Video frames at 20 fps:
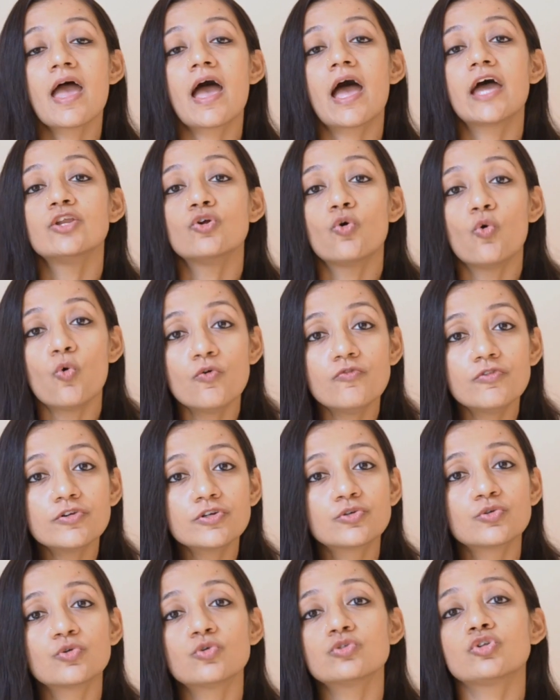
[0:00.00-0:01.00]
and
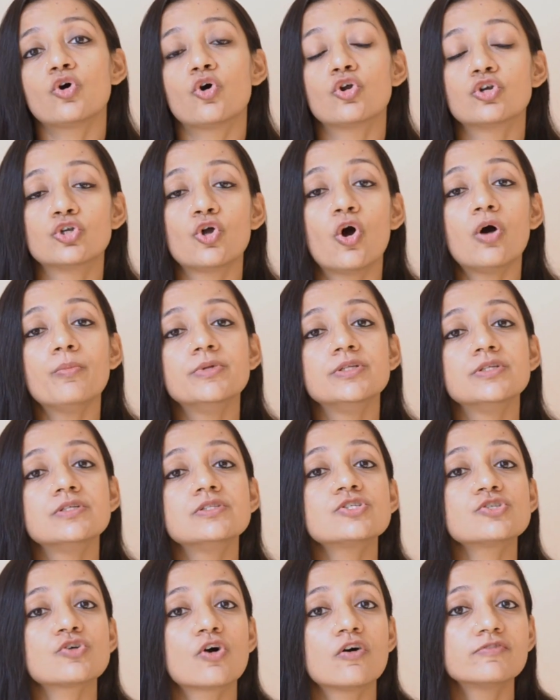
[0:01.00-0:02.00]
overgrowth or
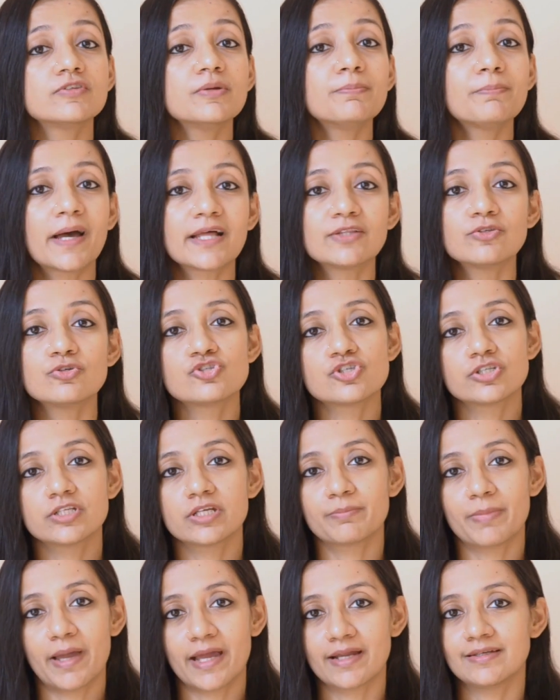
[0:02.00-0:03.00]
dominance of the
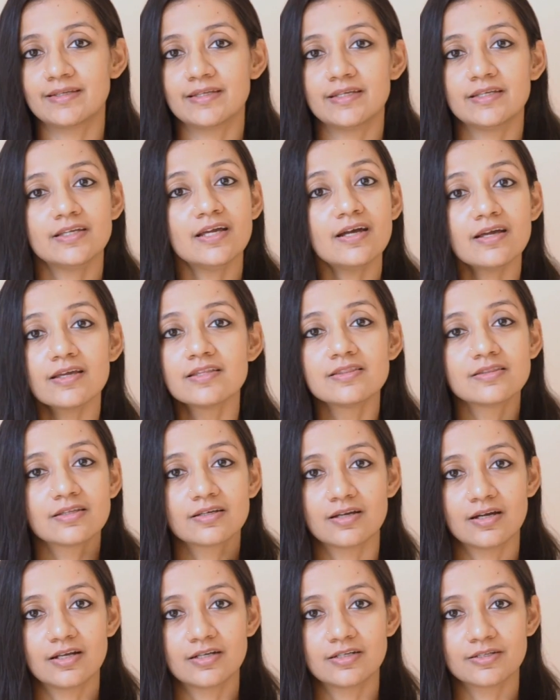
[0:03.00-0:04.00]
pathogenic bacteria in the
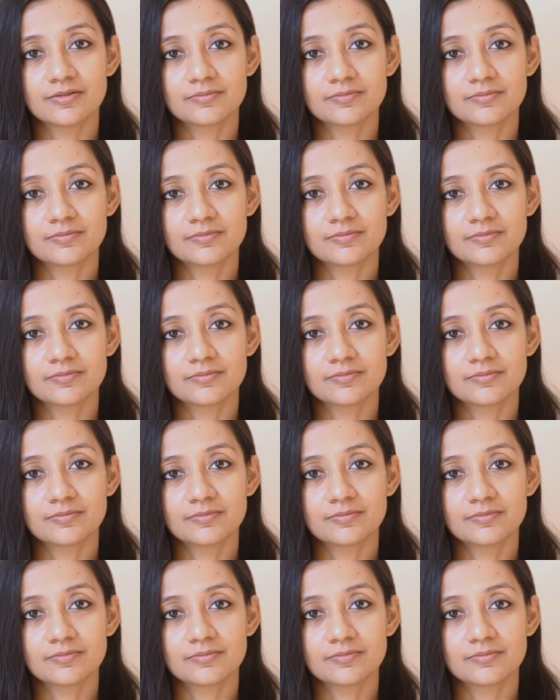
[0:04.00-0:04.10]
gut.